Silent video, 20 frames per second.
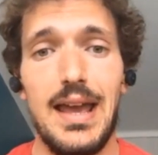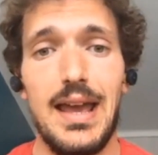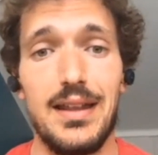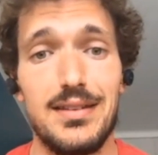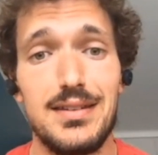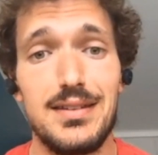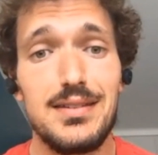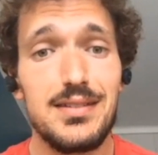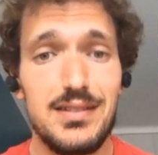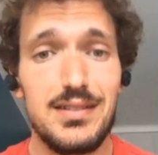
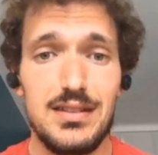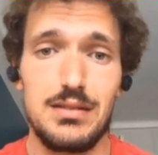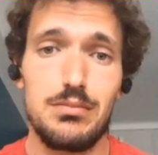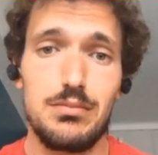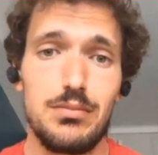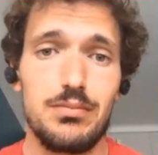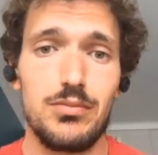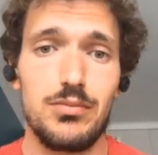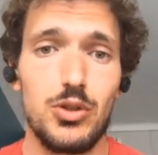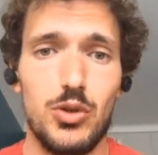And this
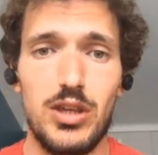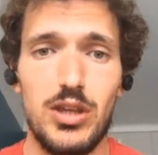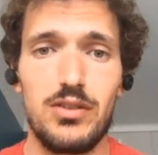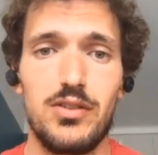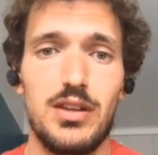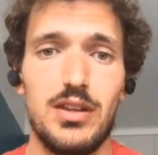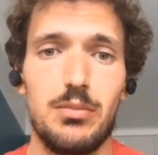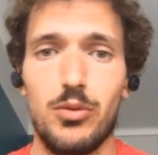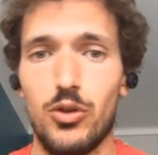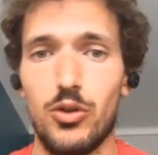team, you
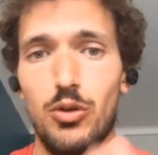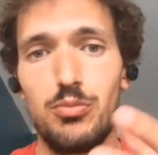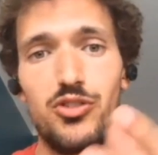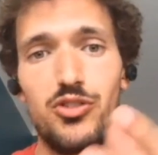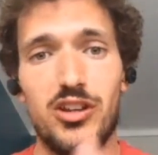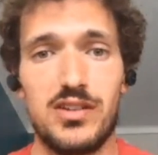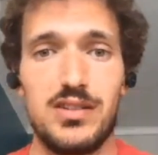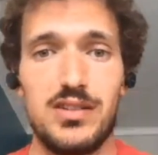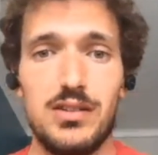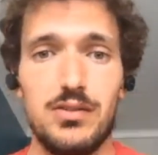give them an
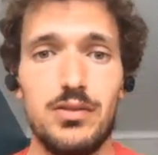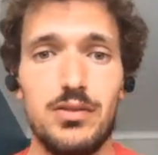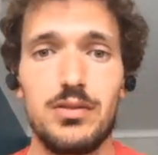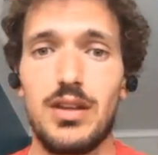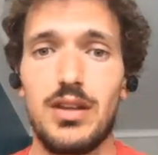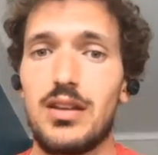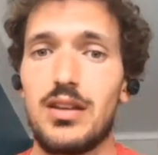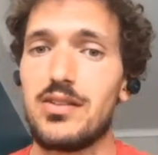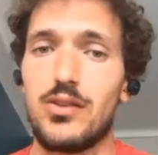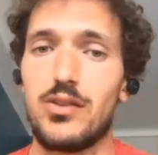objective
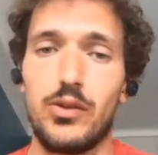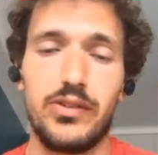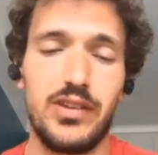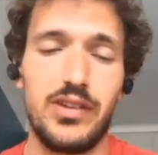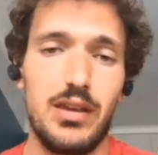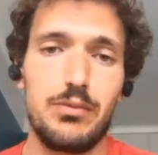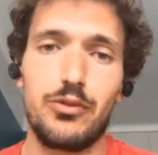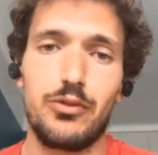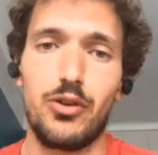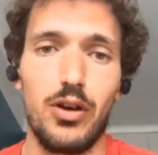that is the
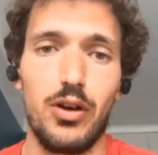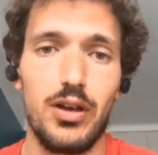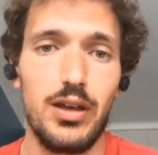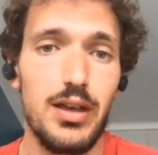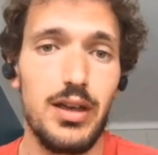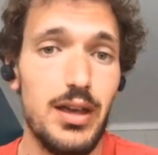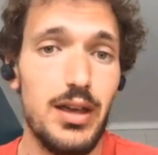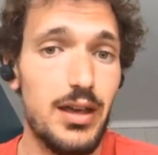same for